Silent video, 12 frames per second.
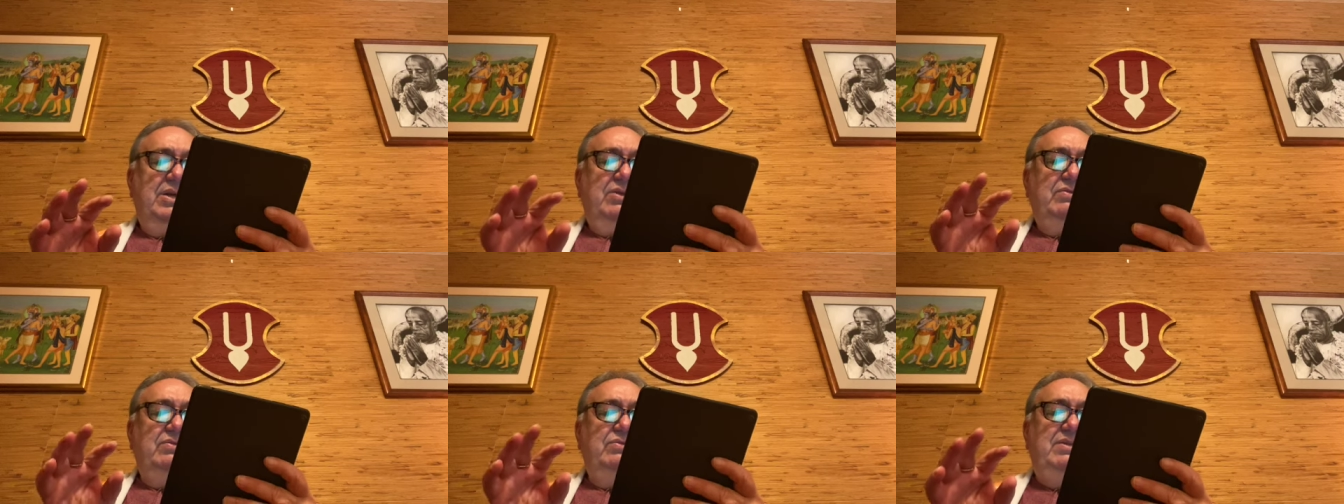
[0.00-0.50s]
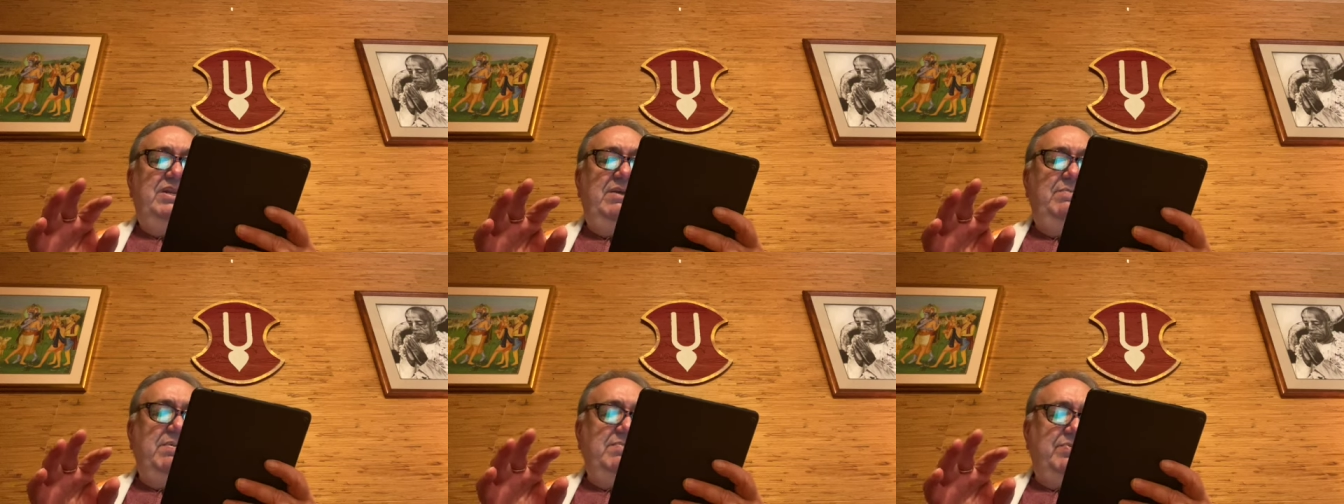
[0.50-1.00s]
through
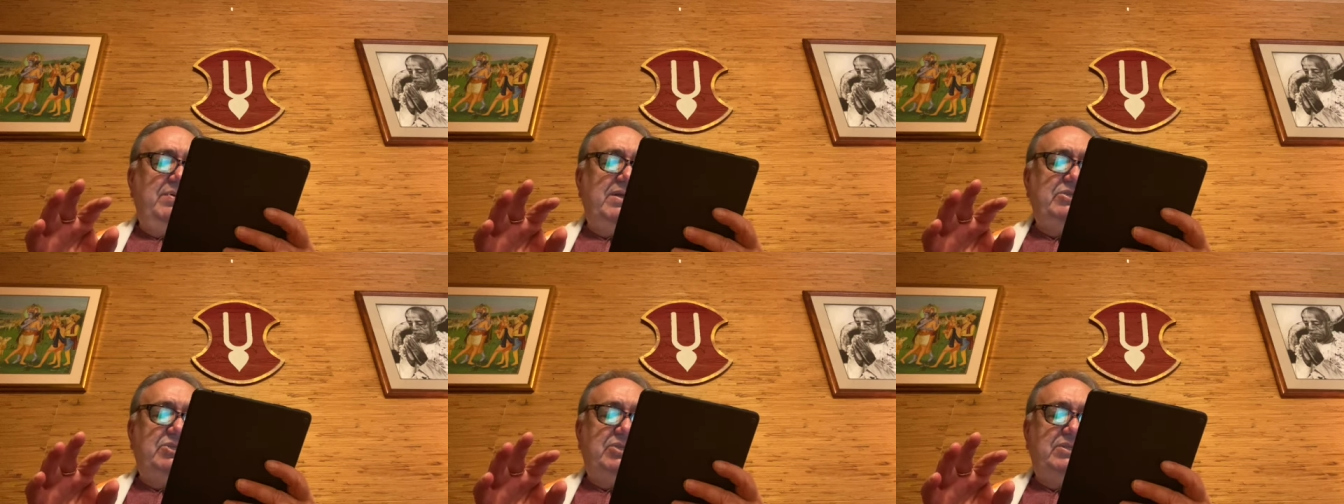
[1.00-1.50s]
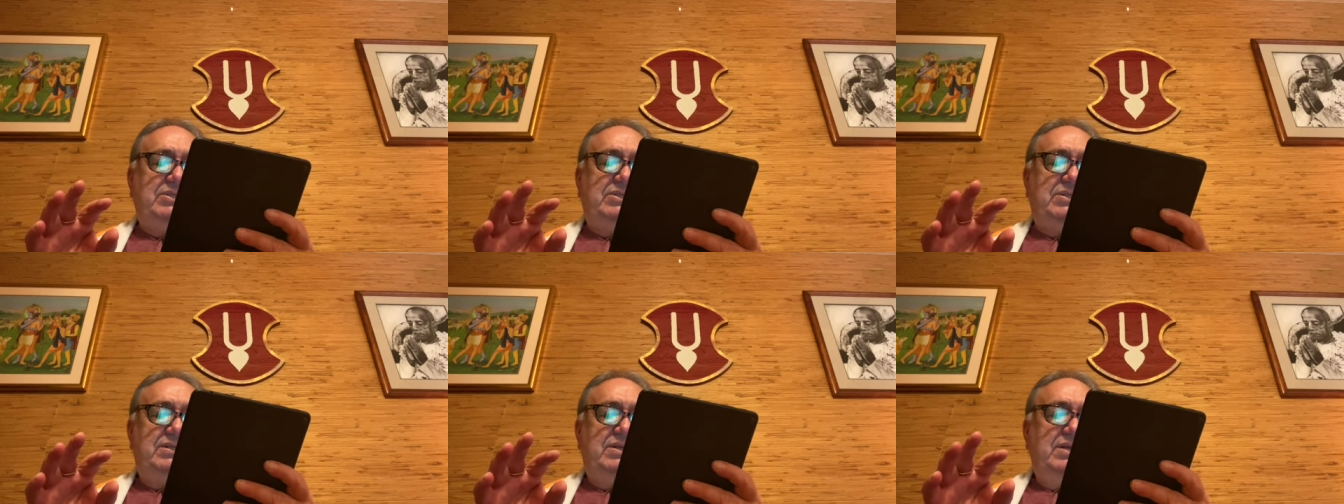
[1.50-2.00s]
deep impressions
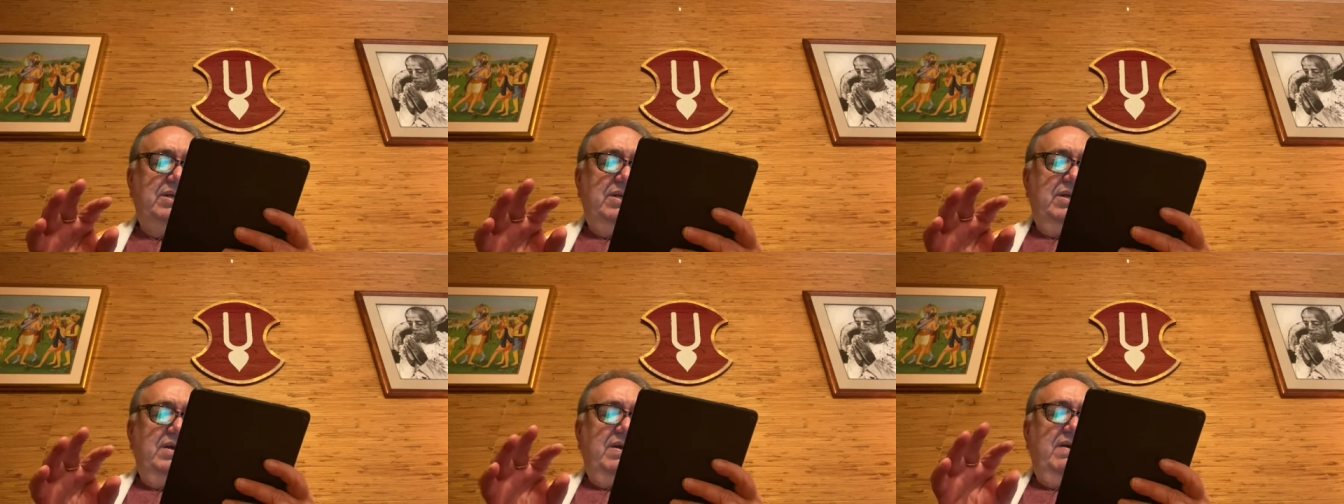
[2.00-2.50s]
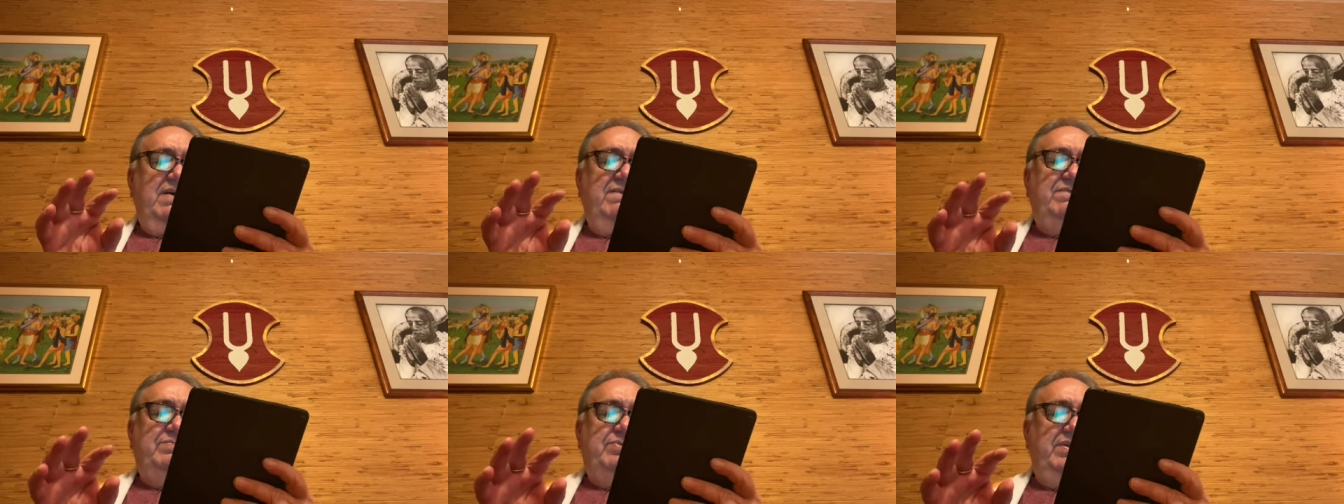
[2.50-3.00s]

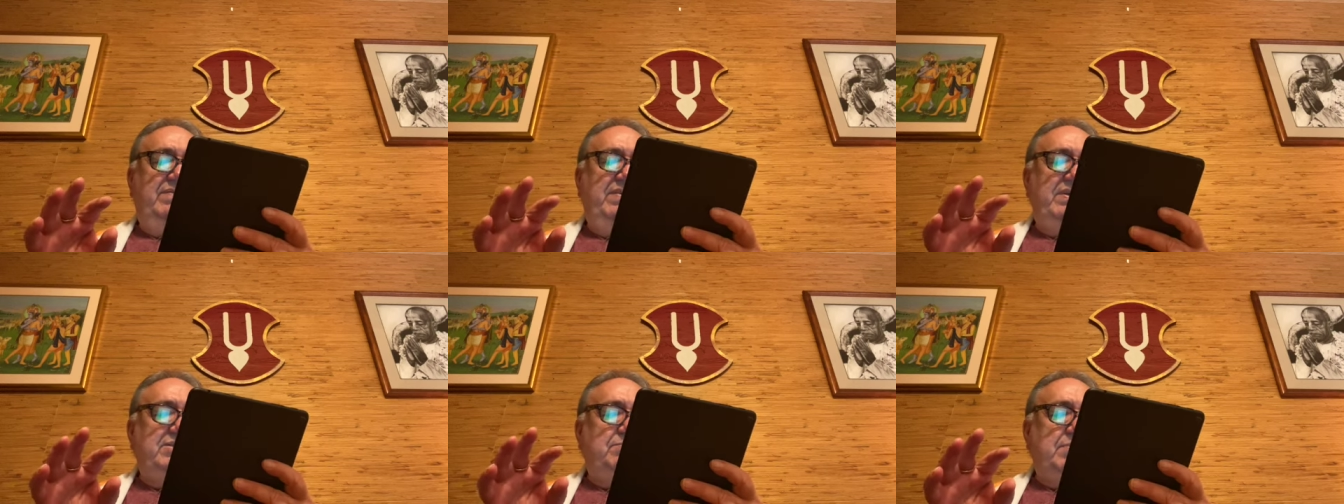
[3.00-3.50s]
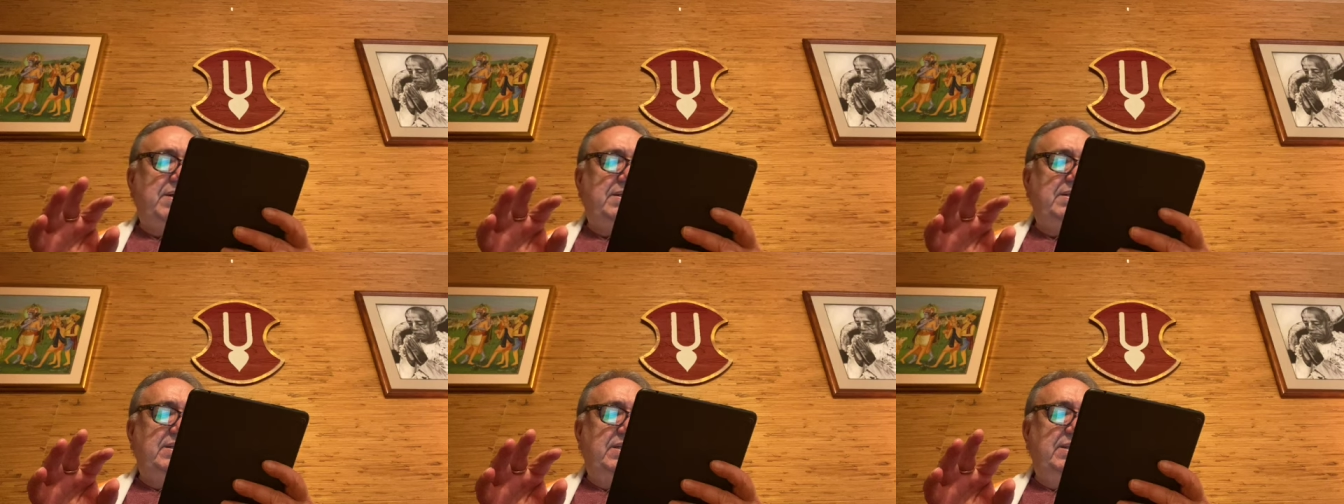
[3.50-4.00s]
of previous
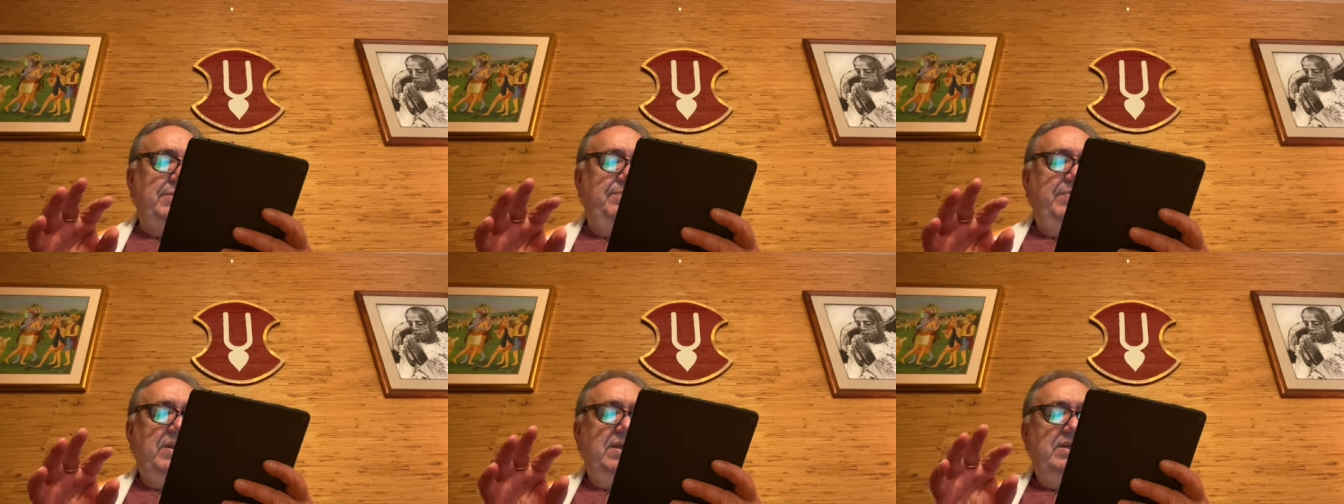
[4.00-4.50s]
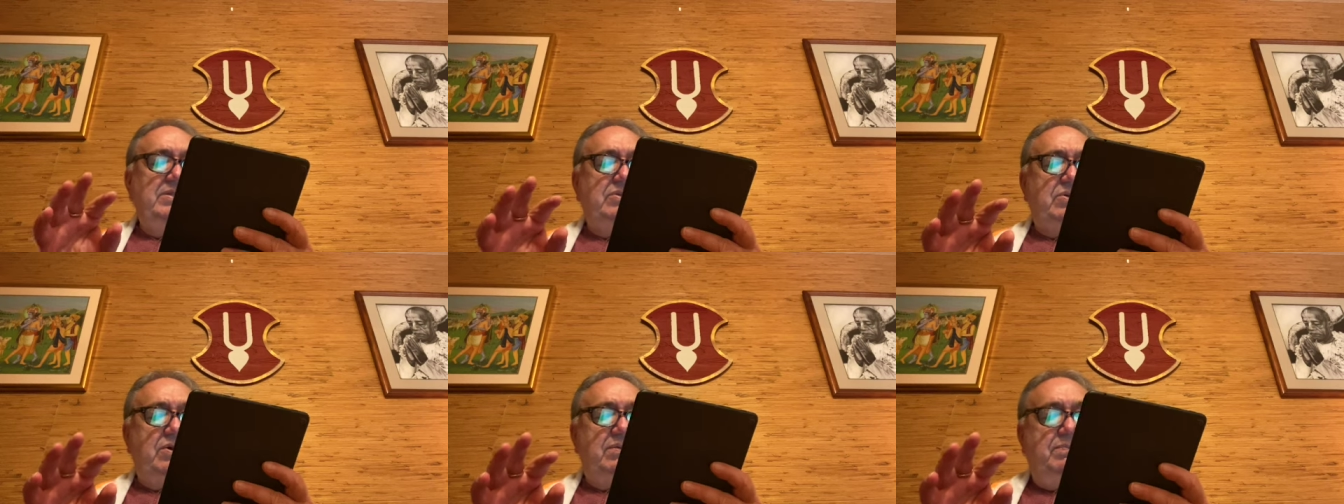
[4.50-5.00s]
bhakti is
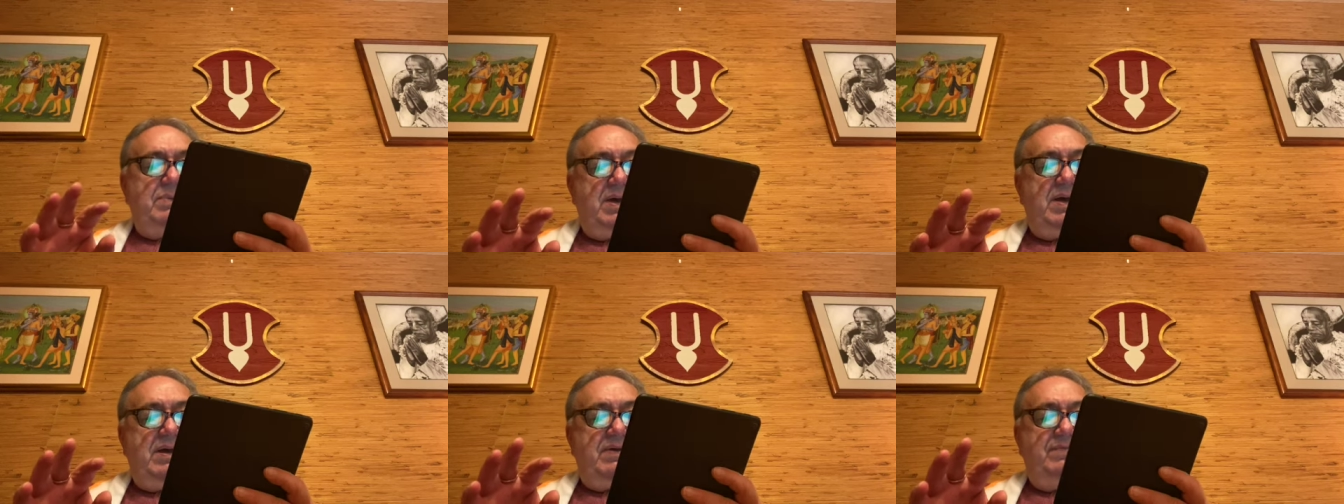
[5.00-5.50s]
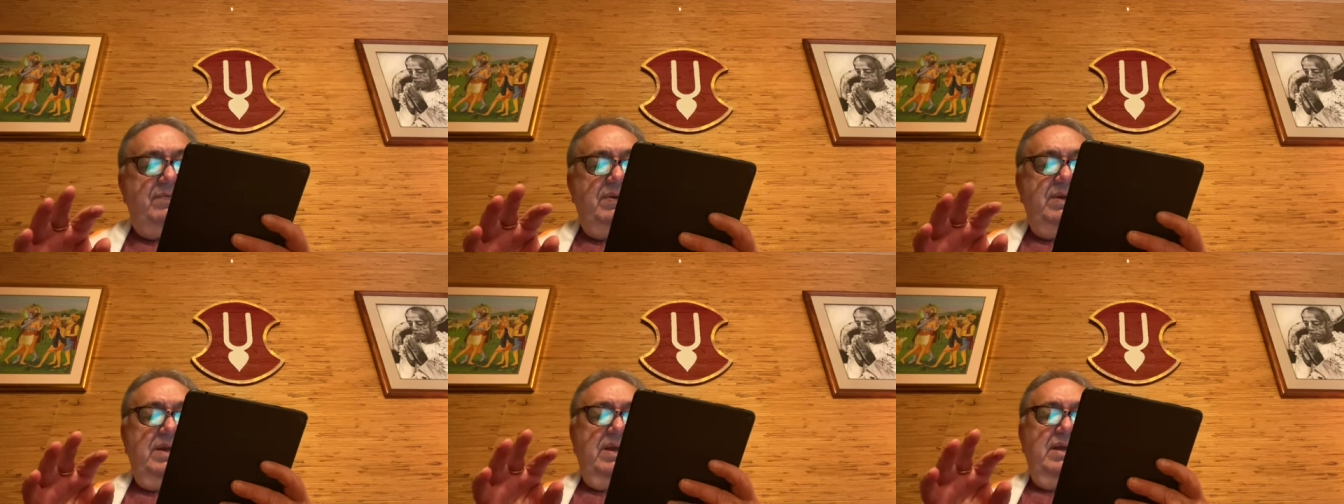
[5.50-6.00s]
called bhav
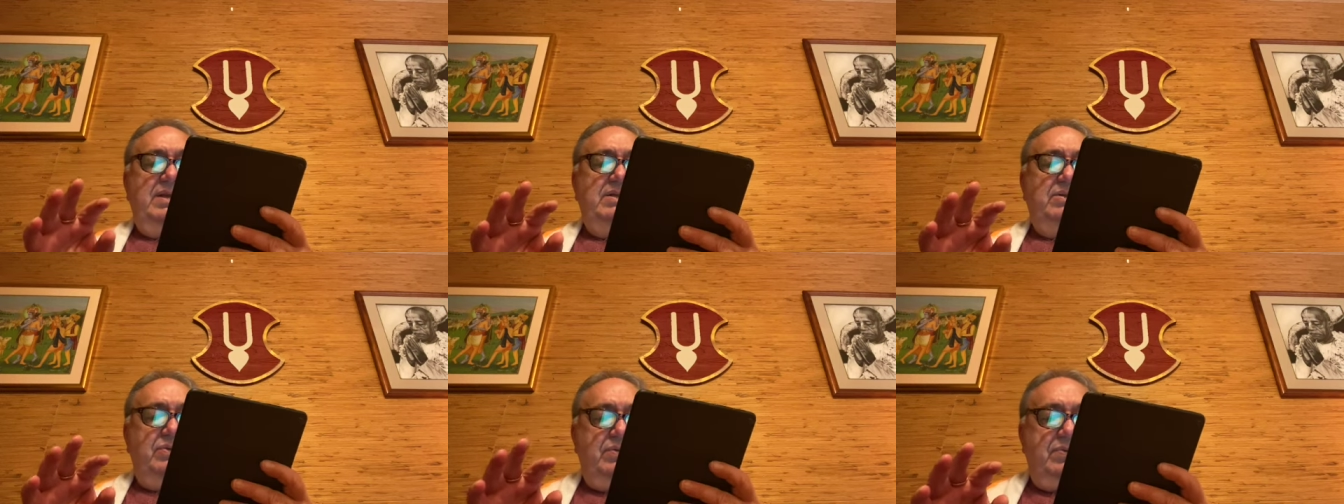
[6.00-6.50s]
in,